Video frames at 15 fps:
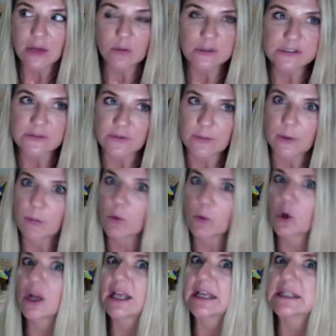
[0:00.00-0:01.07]
And it was from the
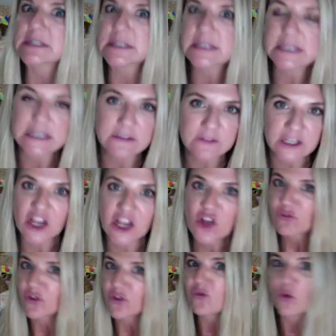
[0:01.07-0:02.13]
morning until the evening
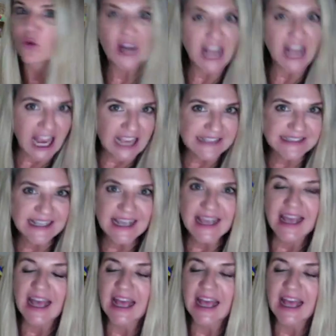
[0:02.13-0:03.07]
for 4 days.